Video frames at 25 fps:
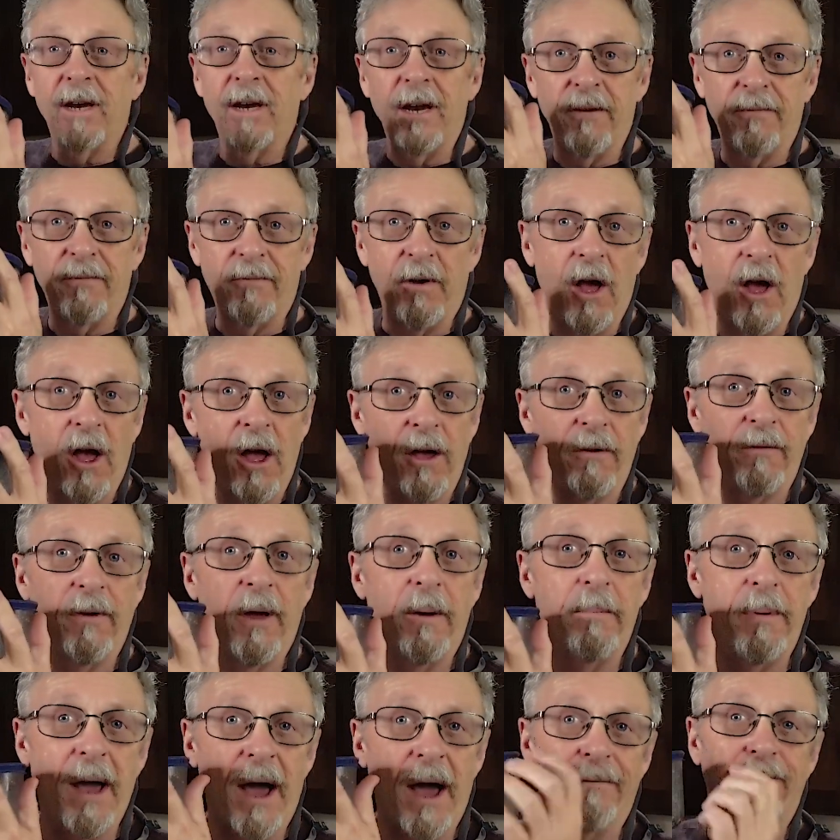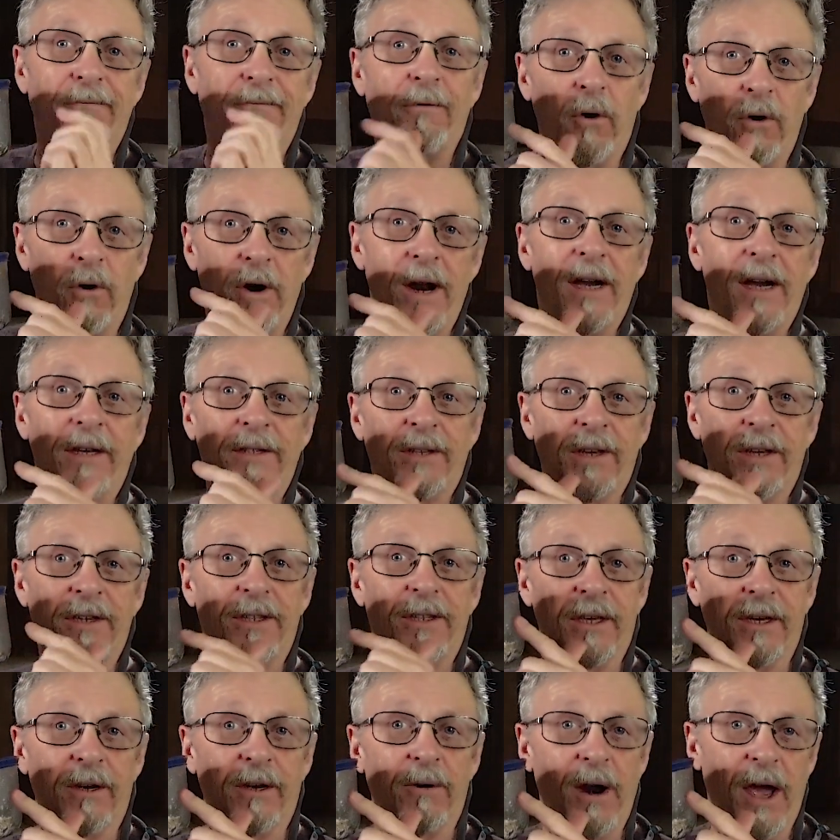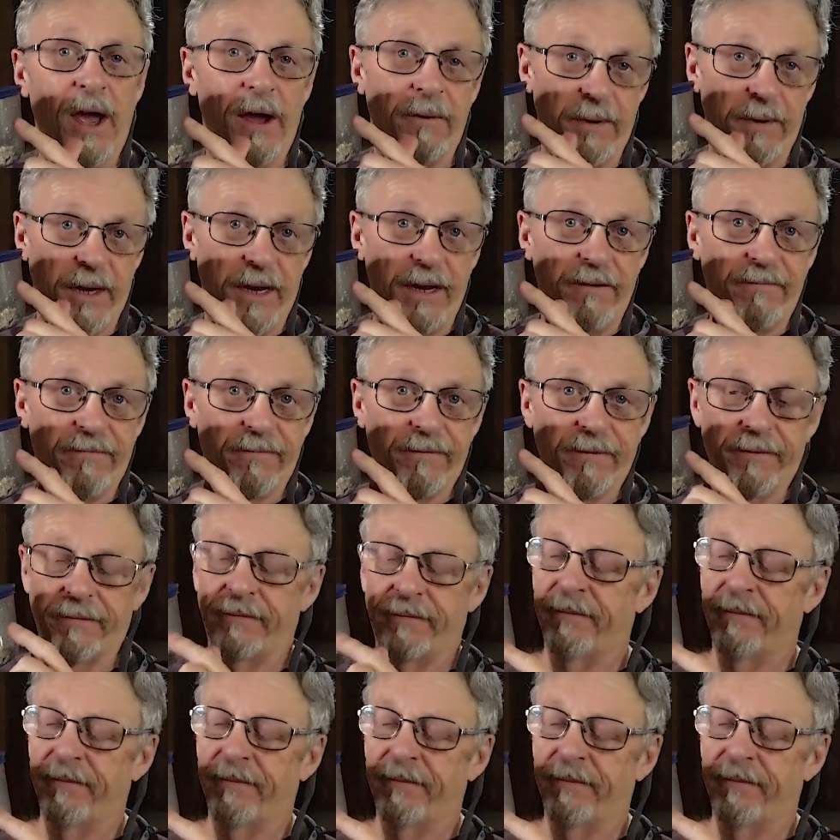going to involve about four ounces of the ground beef,